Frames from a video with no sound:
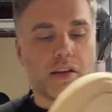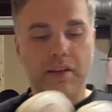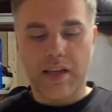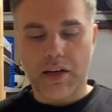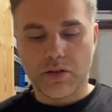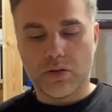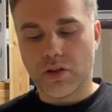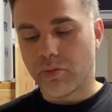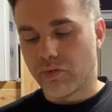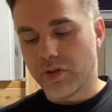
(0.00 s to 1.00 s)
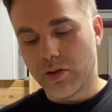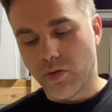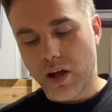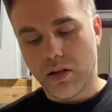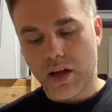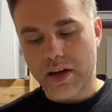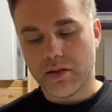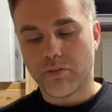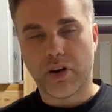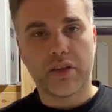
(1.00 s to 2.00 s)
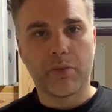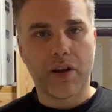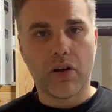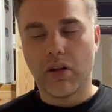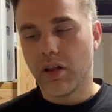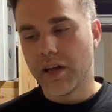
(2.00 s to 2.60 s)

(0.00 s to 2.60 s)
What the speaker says: on these actually hold up really well. I didn't break them at all.